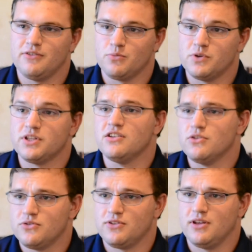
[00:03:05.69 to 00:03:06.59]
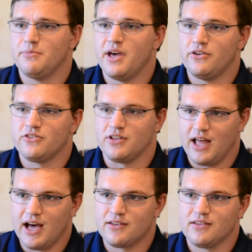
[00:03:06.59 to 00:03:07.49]
and what they do say matters a
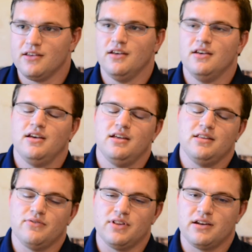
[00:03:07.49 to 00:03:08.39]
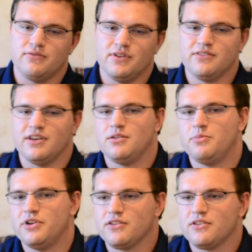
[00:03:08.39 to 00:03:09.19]
lot, and they have a lot of insight to bring.